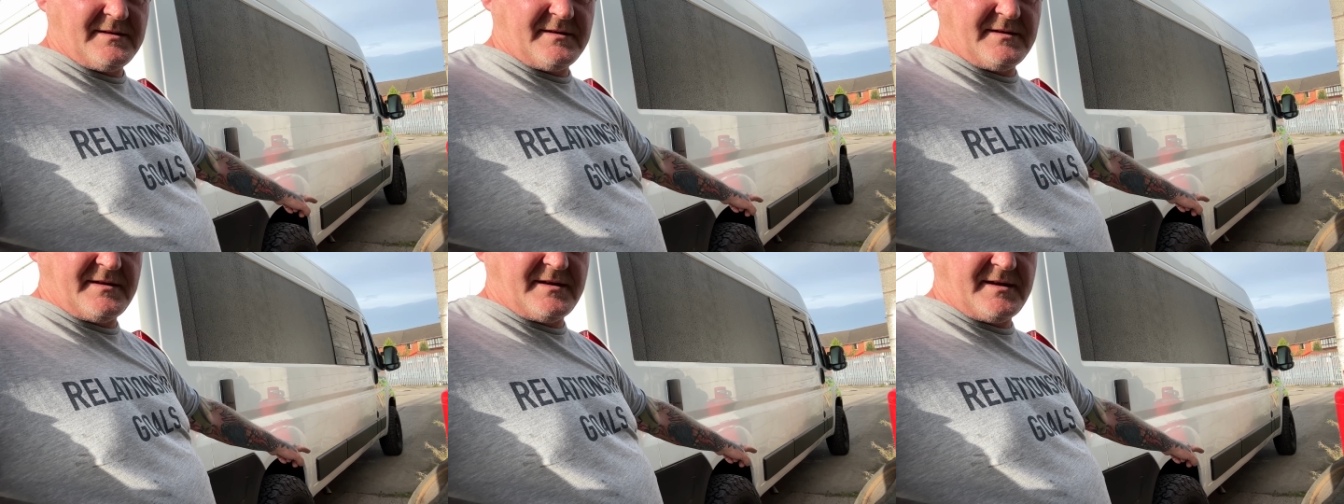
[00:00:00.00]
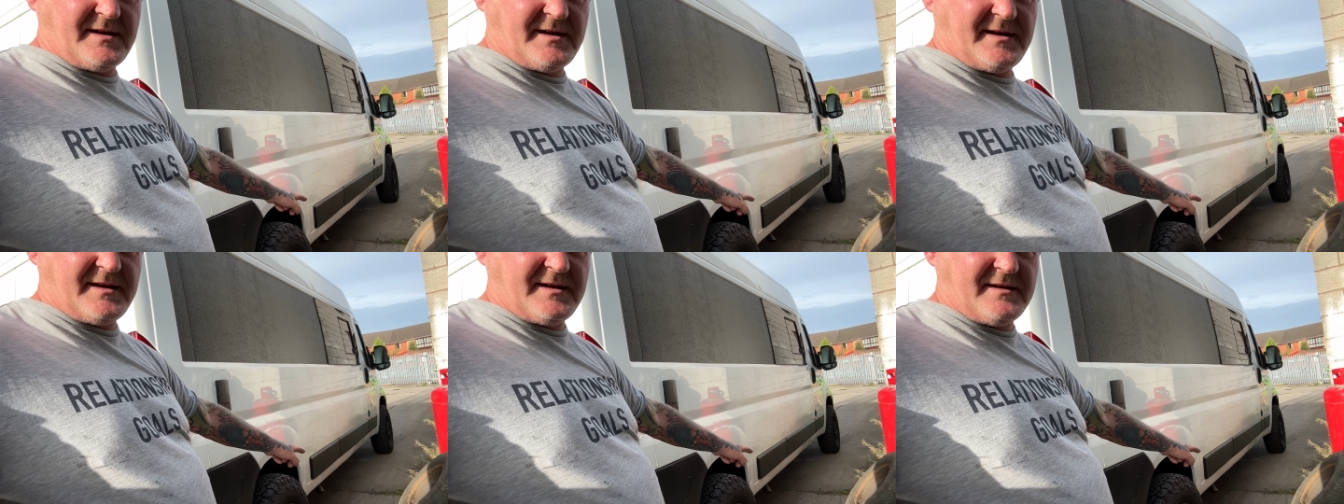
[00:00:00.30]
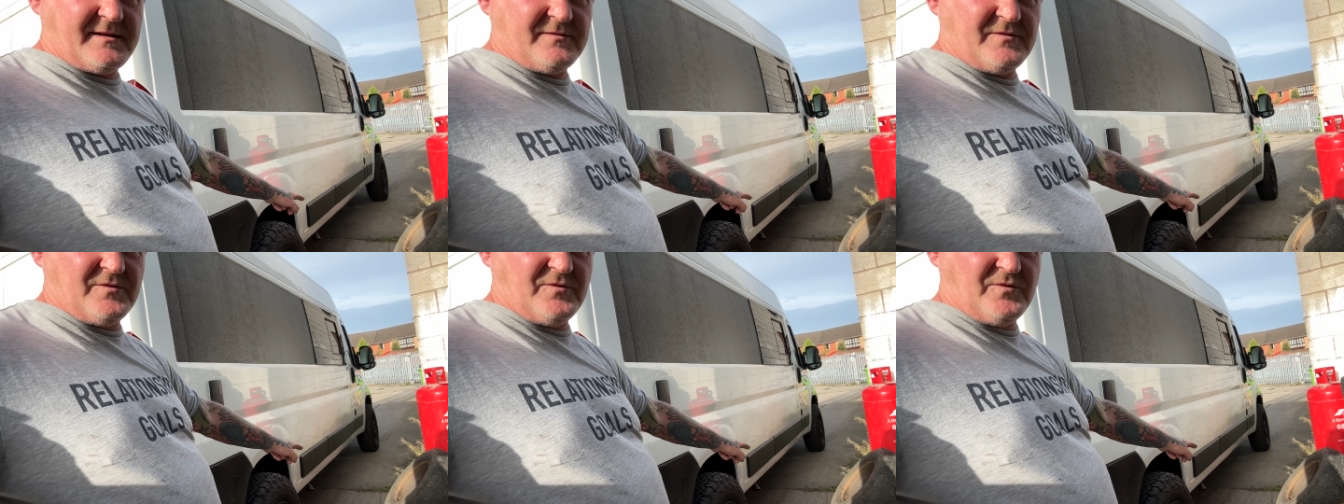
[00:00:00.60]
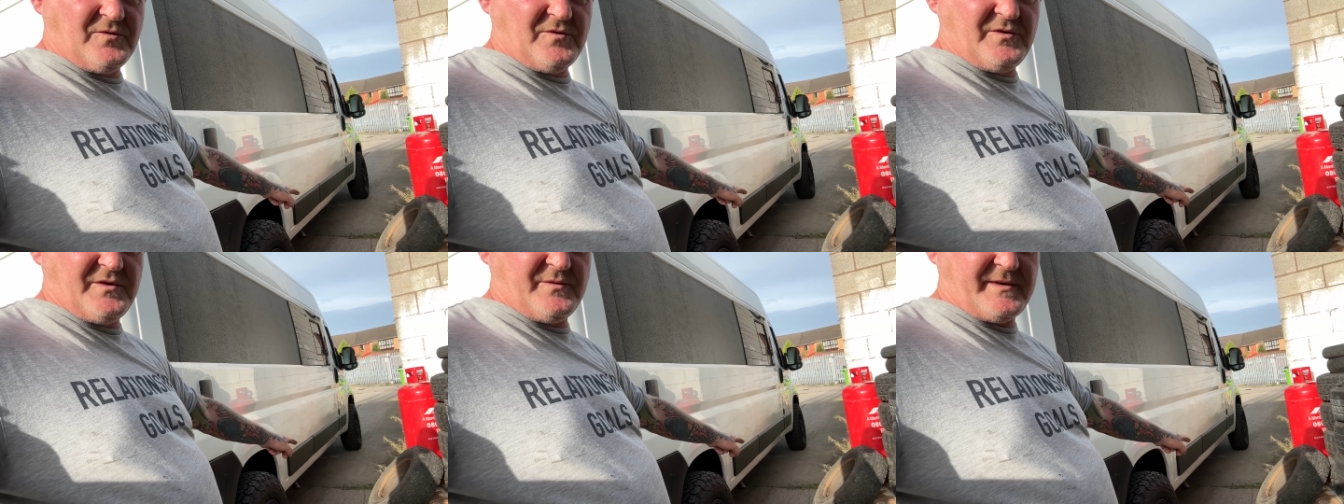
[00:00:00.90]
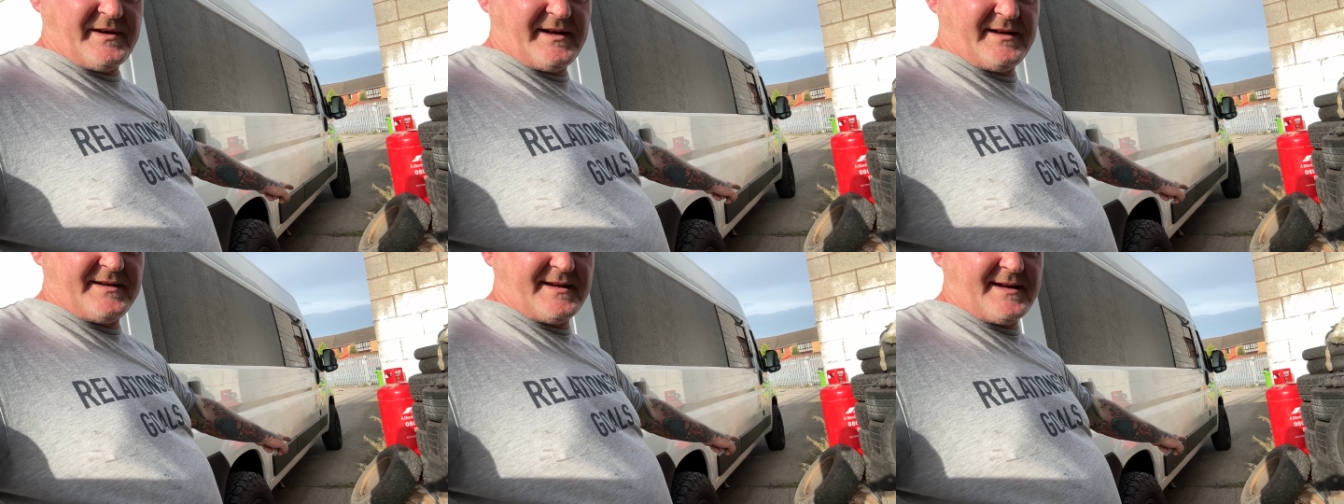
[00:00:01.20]
there, all the
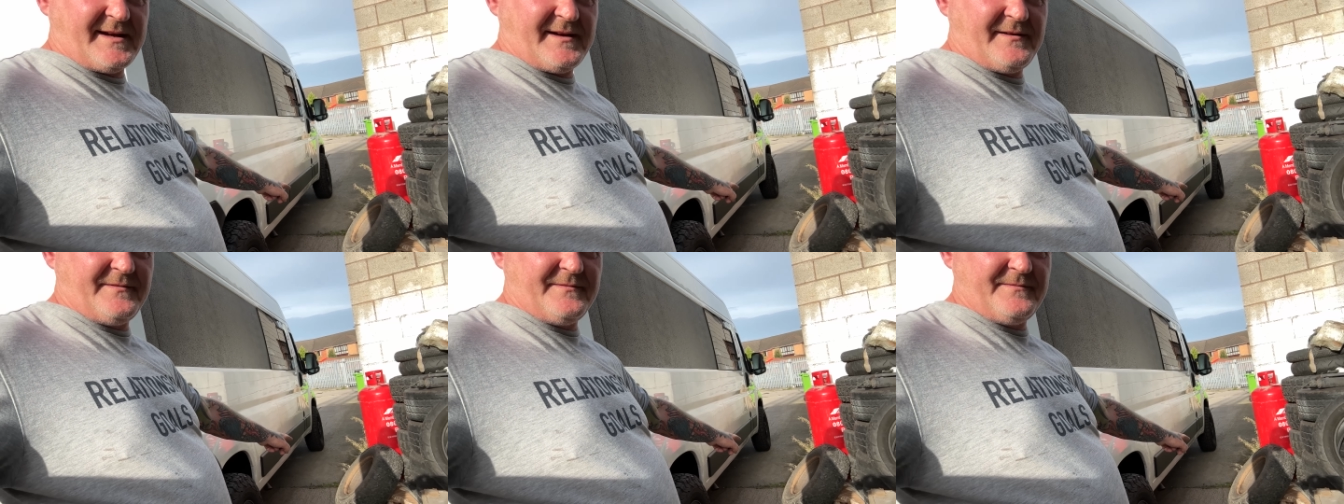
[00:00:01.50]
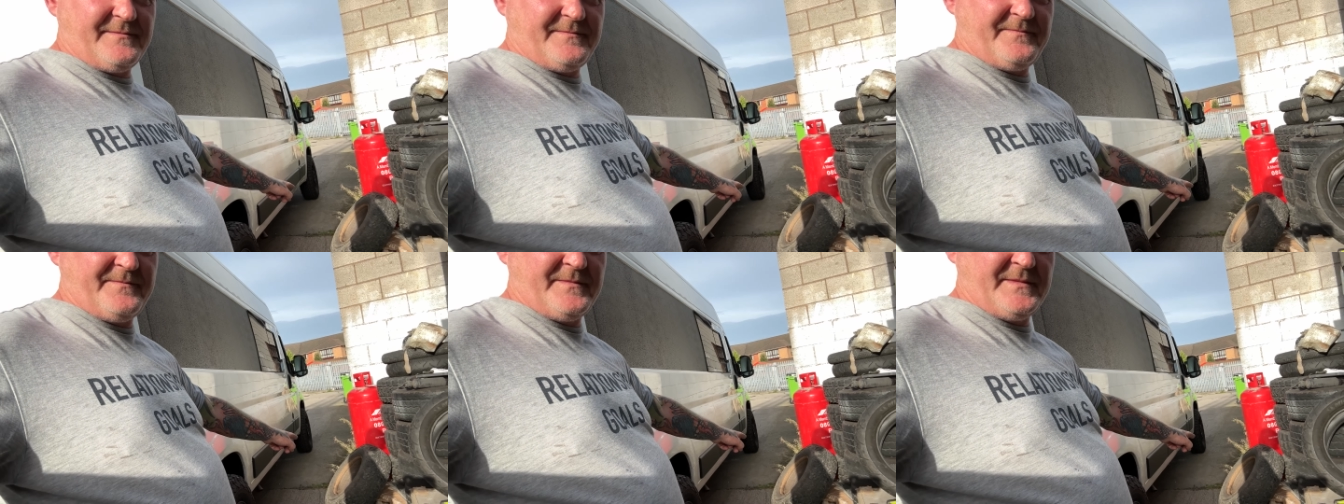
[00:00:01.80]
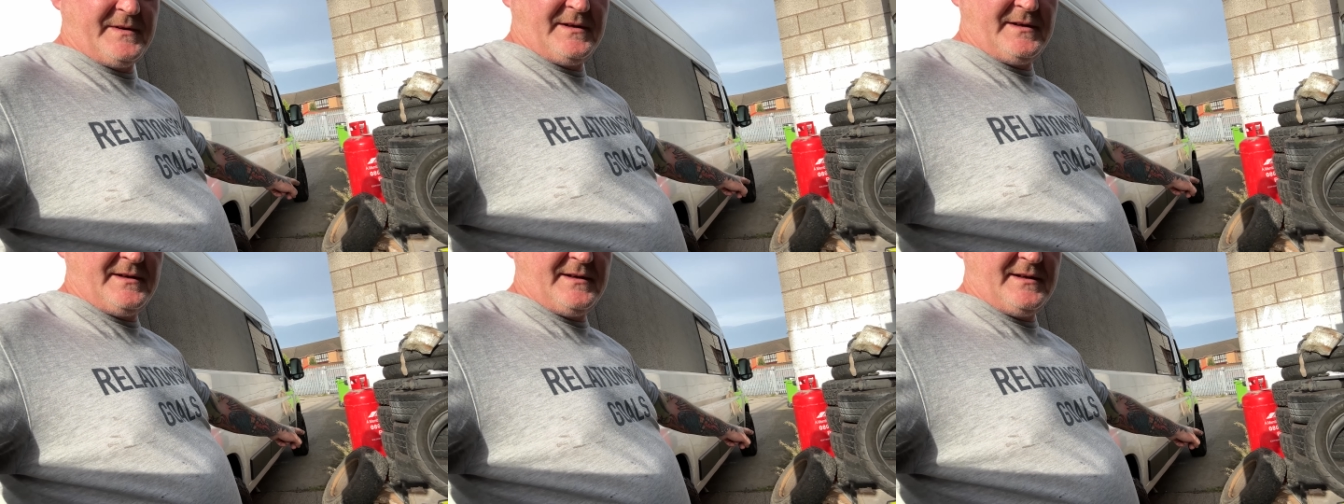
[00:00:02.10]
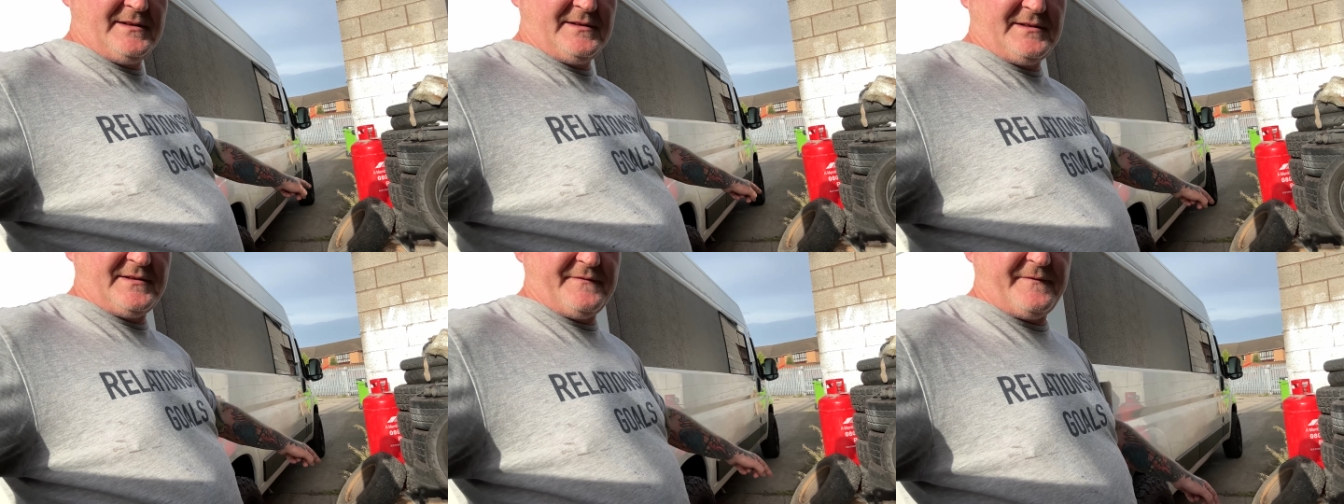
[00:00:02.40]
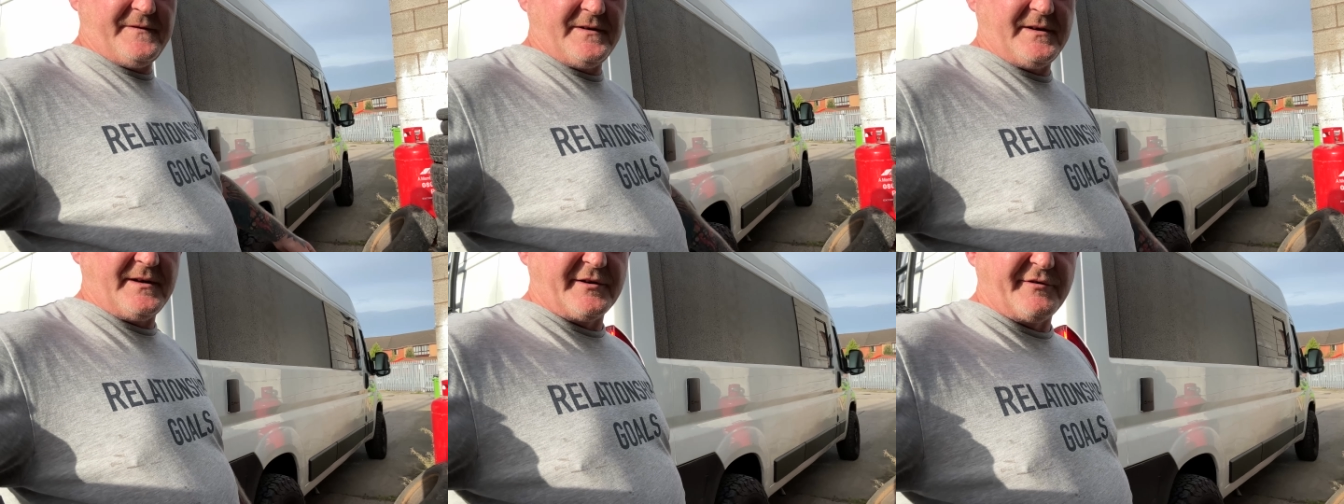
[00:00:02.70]
way down to the front.